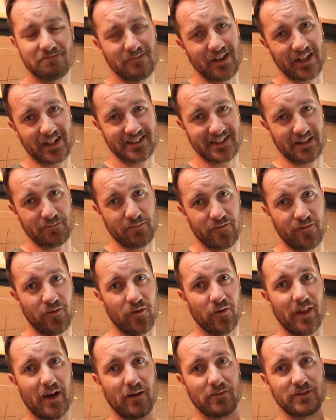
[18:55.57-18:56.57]
like I said
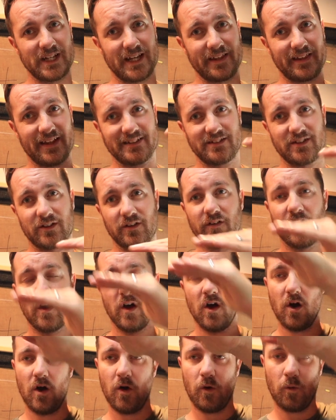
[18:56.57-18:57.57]
before, that will take that sort of
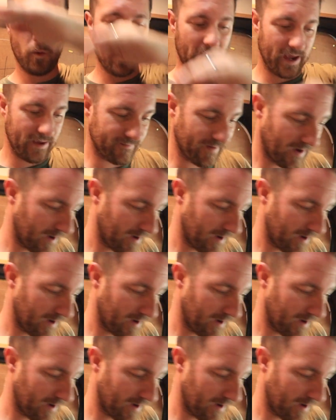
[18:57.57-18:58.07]
wave